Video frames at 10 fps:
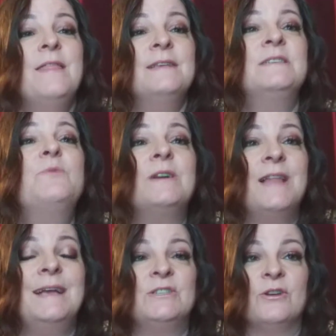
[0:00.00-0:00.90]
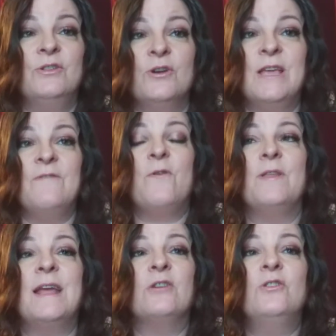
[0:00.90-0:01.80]
This is what clients are looking for.
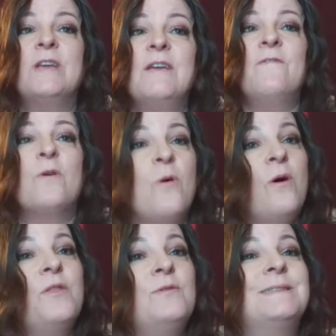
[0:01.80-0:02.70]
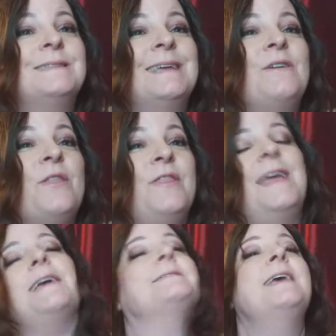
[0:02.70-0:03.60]
They are looking for all those little
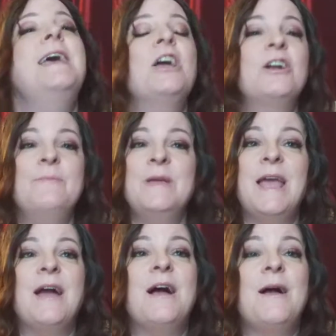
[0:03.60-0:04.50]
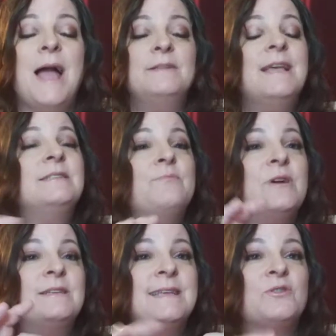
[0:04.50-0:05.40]
things. It could be, I'd like to put
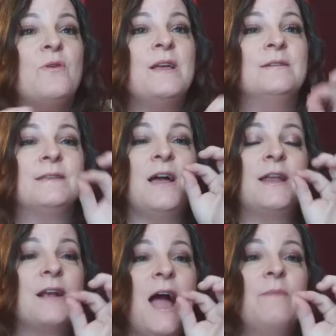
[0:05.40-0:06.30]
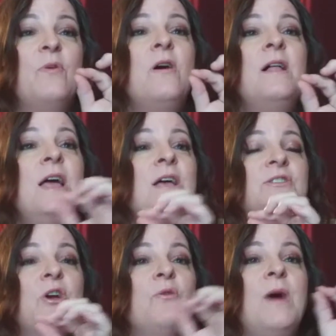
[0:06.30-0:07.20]
essential oils on a cotton ball.
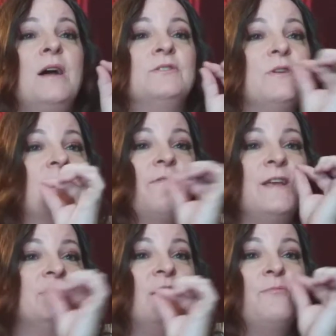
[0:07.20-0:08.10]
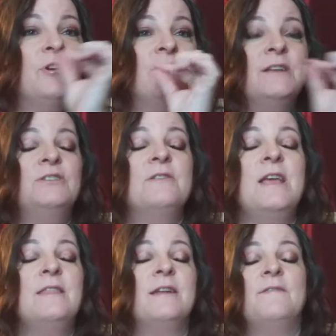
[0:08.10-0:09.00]
So while during their facial, I'll put it
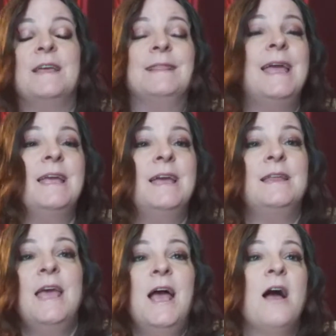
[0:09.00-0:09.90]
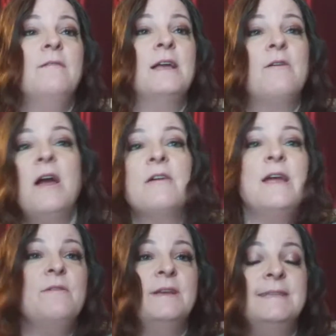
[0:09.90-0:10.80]
underneath. And if they like it, I'll like, oh,
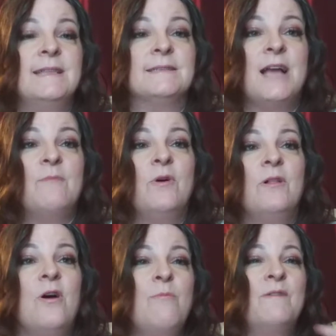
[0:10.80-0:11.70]
great, you can take this cotton ball home.